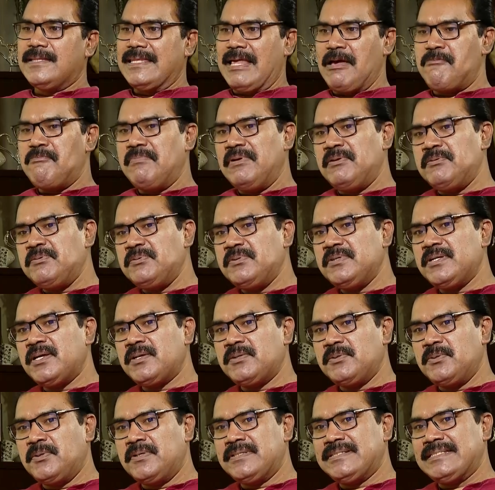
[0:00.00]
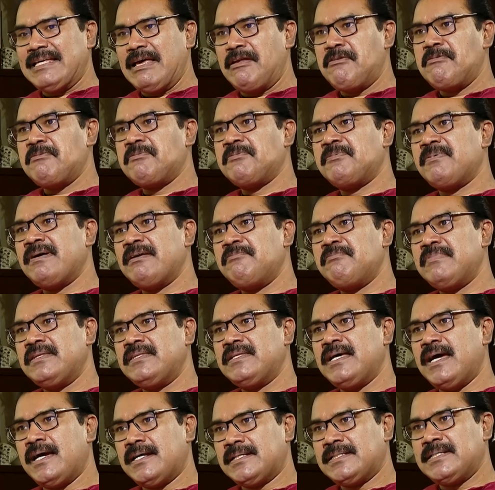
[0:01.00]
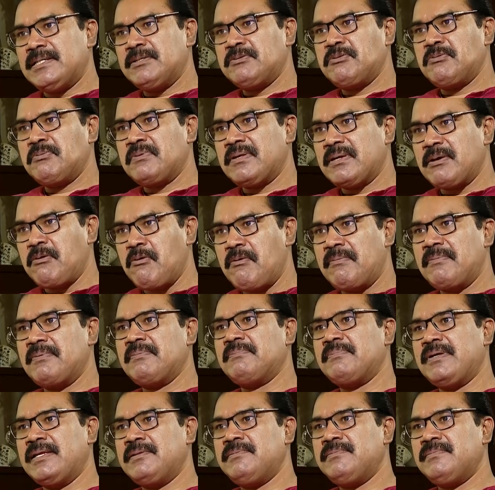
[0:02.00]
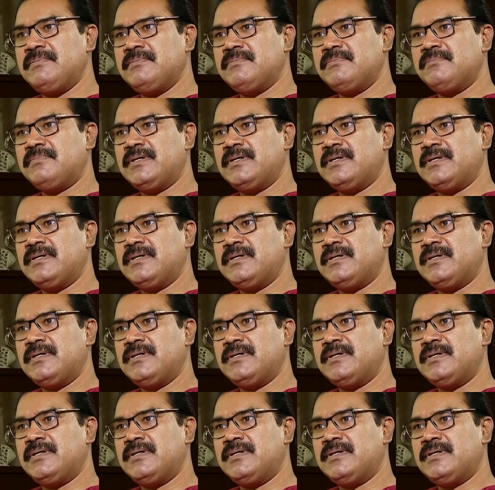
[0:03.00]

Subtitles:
That means you are not satisfied with the actions of the government,